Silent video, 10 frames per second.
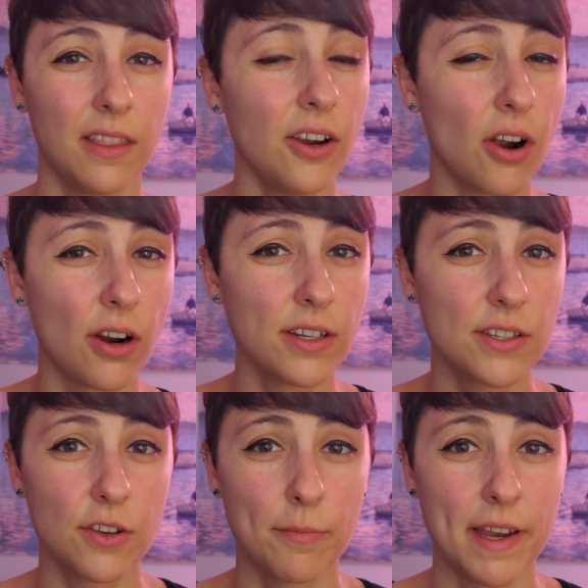There aren't
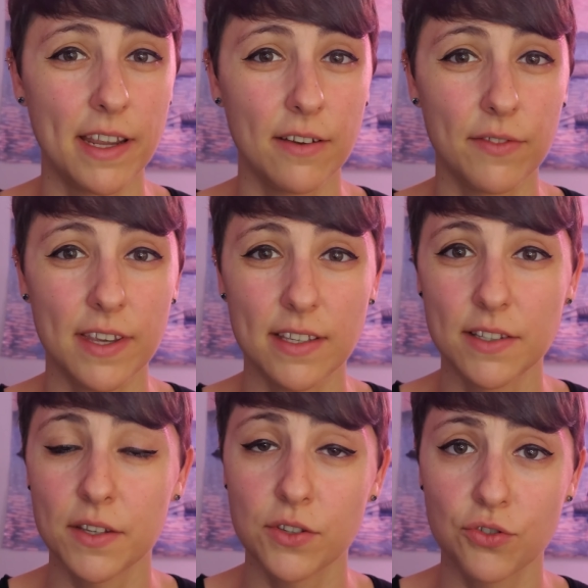so many of these
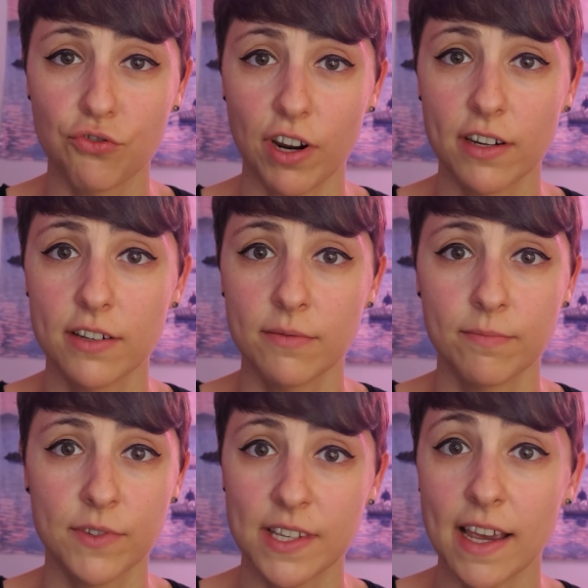strict
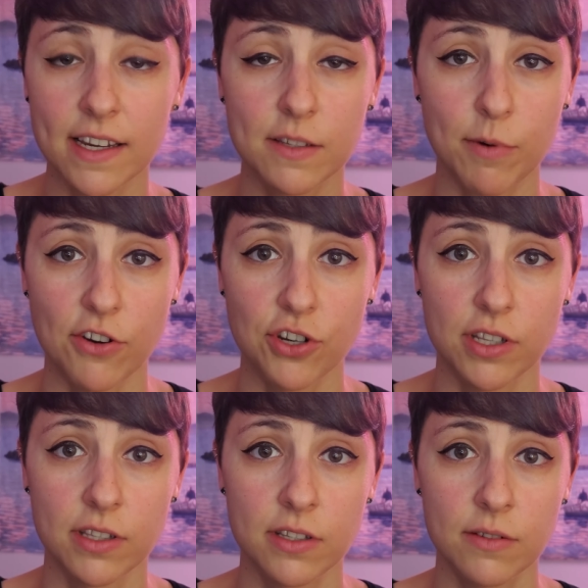set
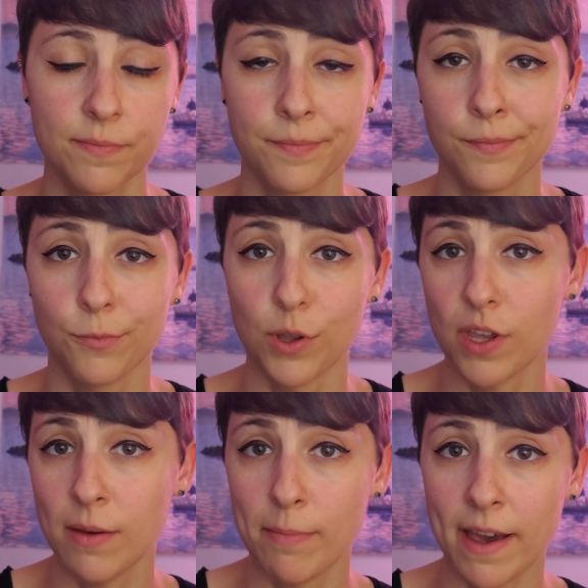expressions with
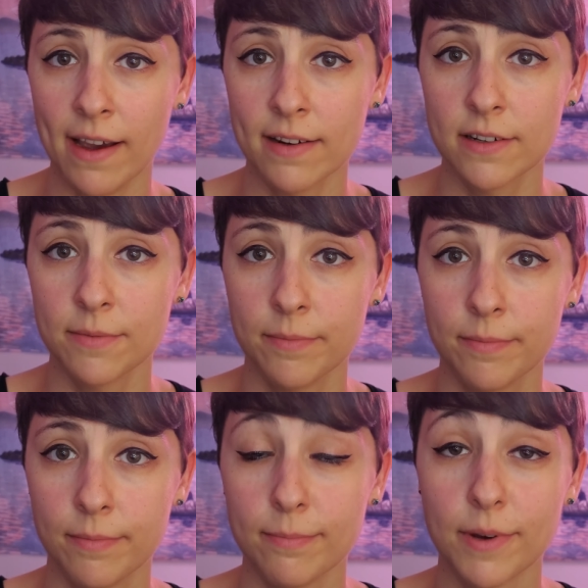impact,
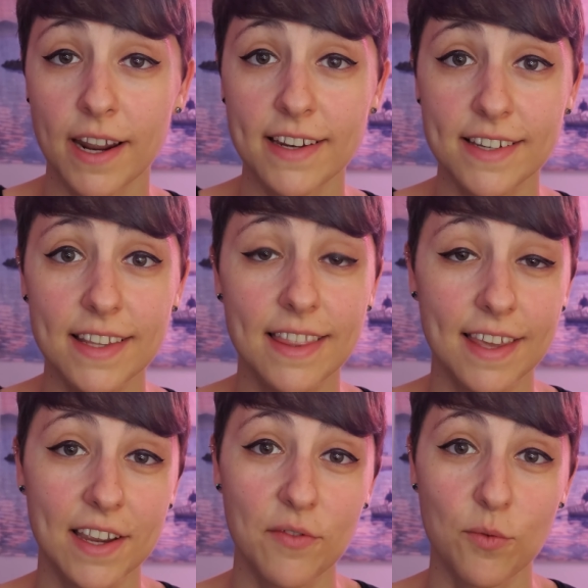but I did
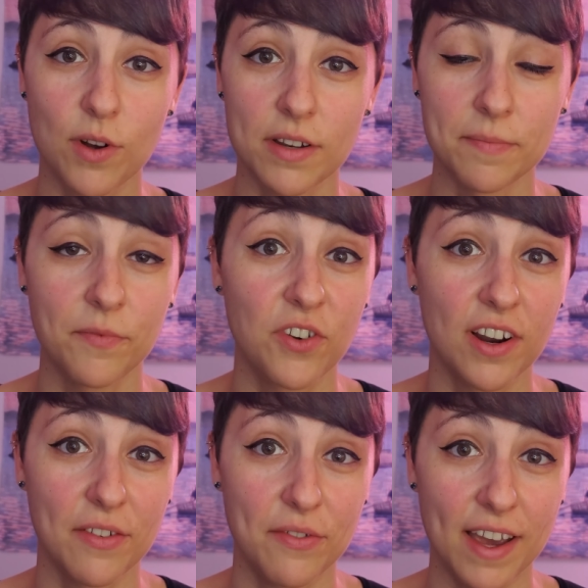think of one for
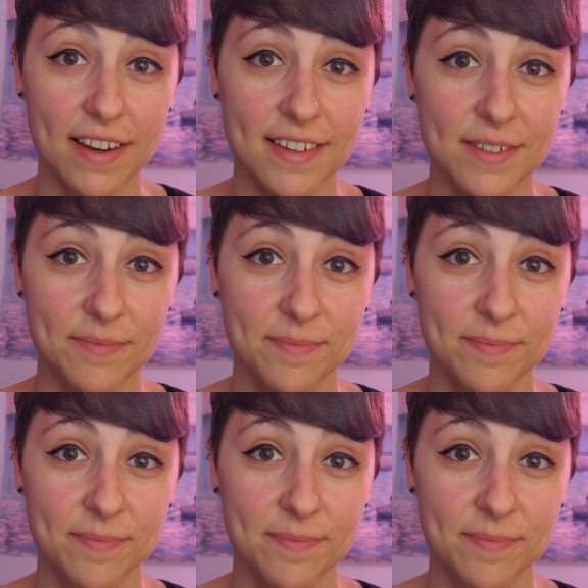effect.